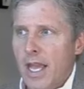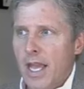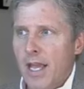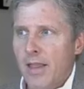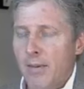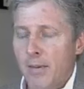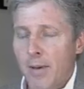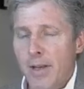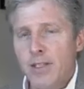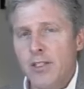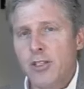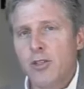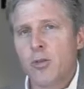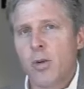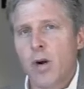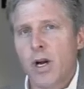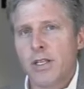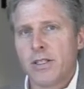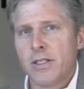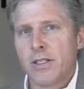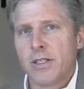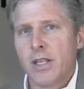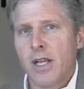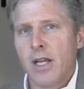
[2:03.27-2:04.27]
And the message
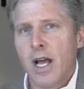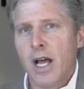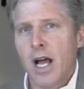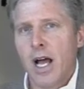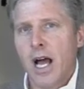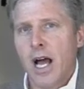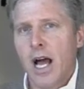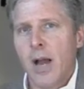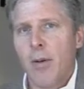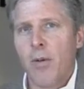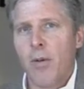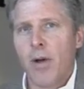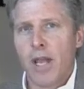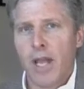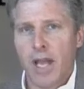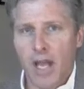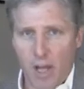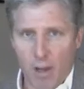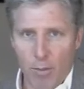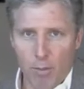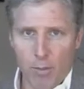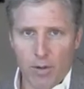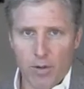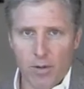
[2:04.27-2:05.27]
was, I want to
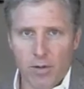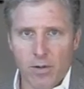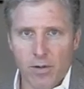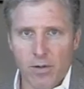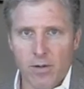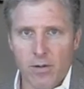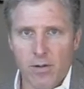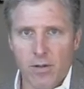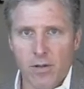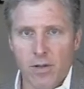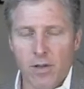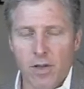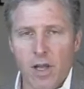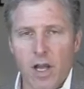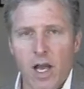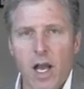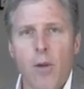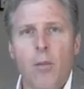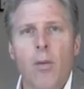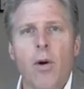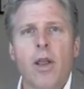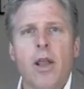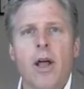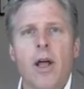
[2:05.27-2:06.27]
help.
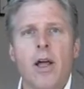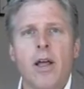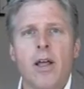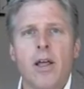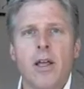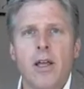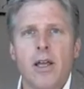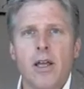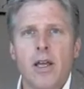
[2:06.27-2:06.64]
I want to